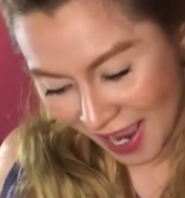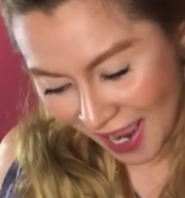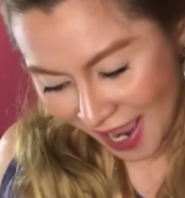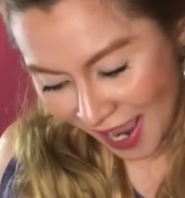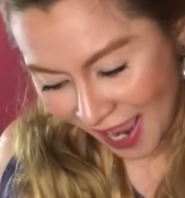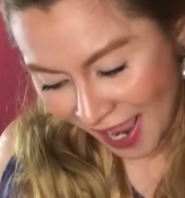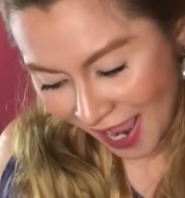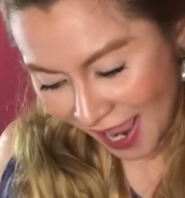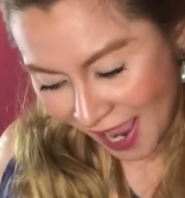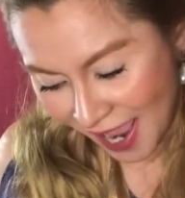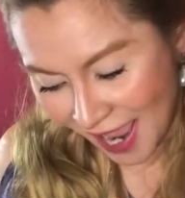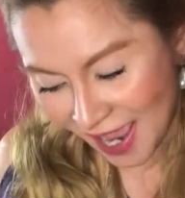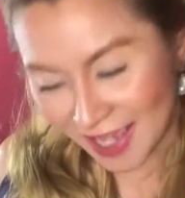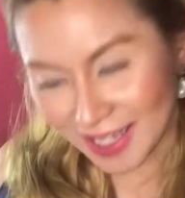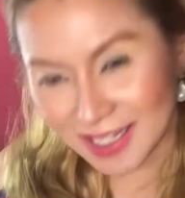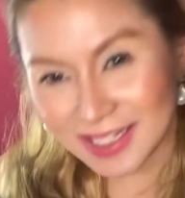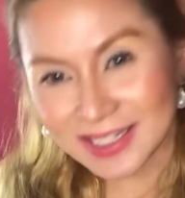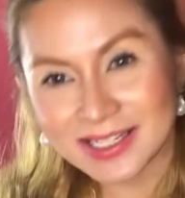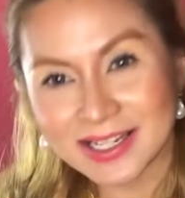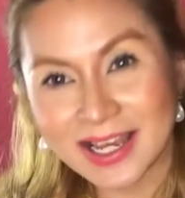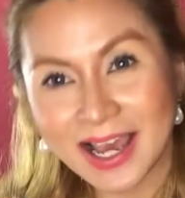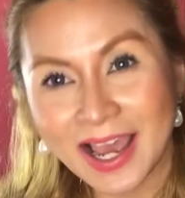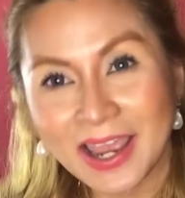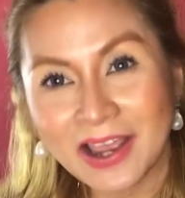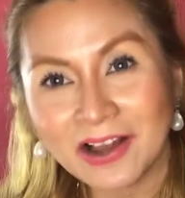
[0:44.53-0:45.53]
And
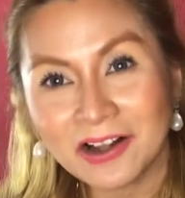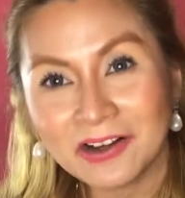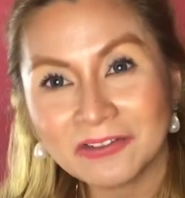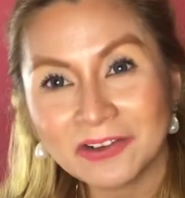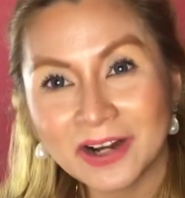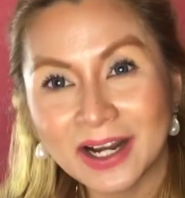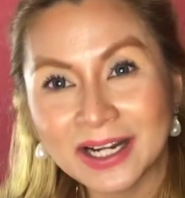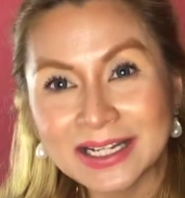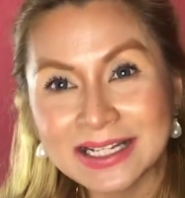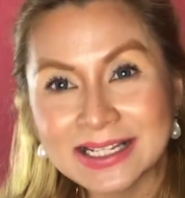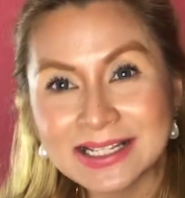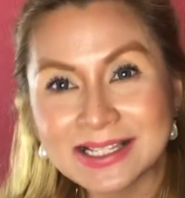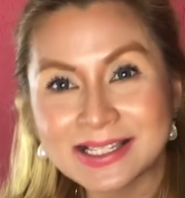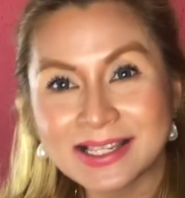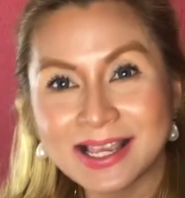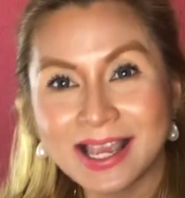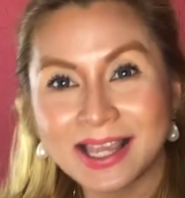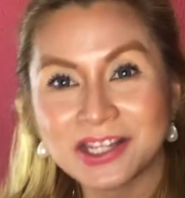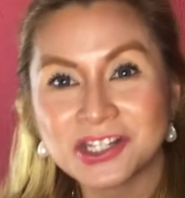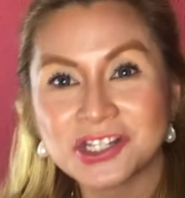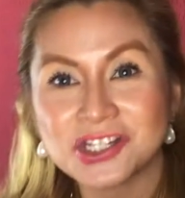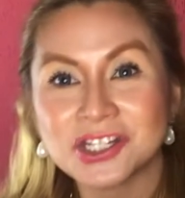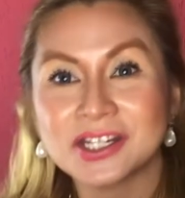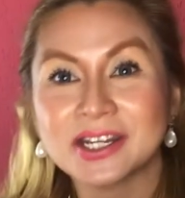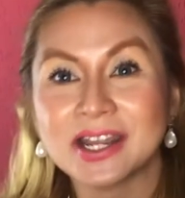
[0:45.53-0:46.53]
I already
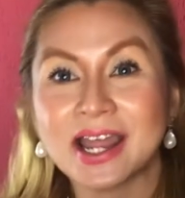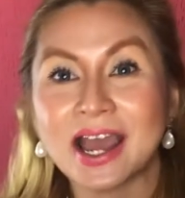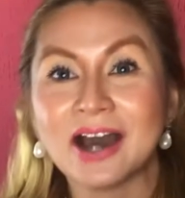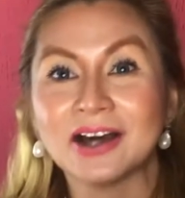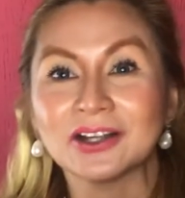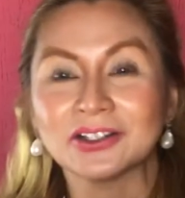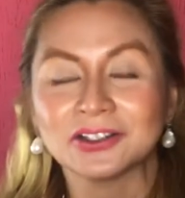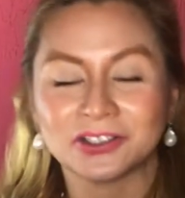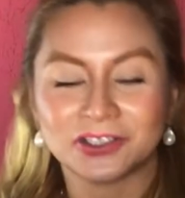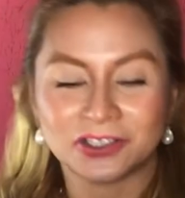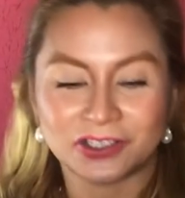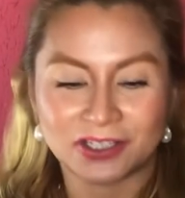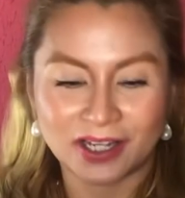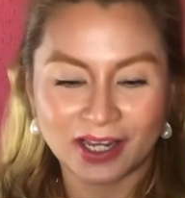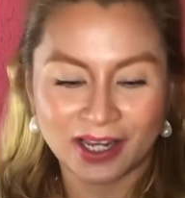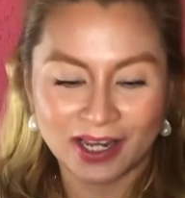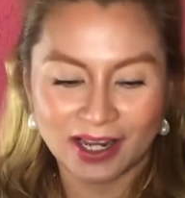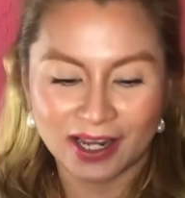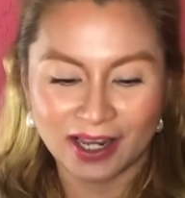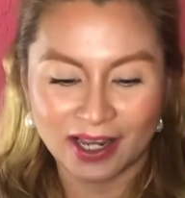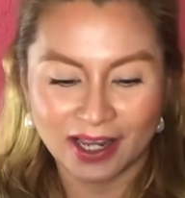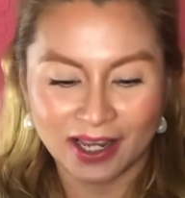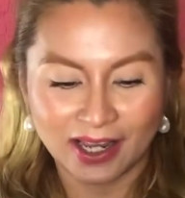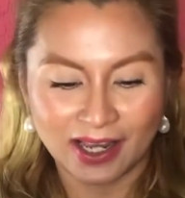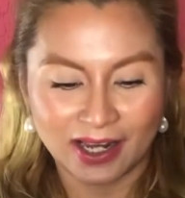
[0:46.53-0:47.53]
sectioned out her
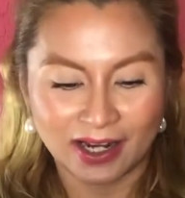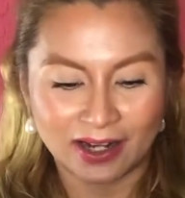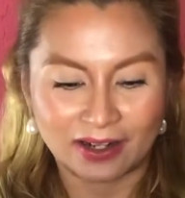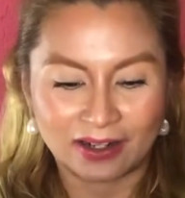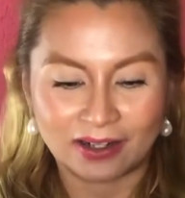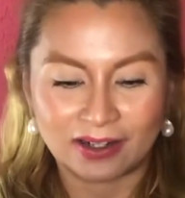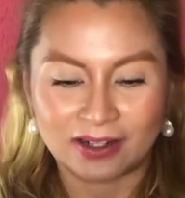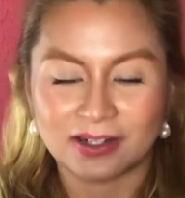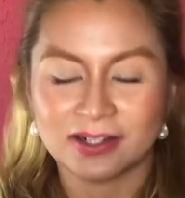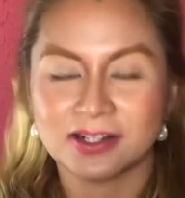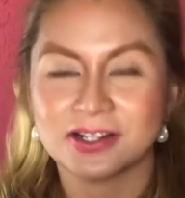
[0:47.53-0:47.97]
hair.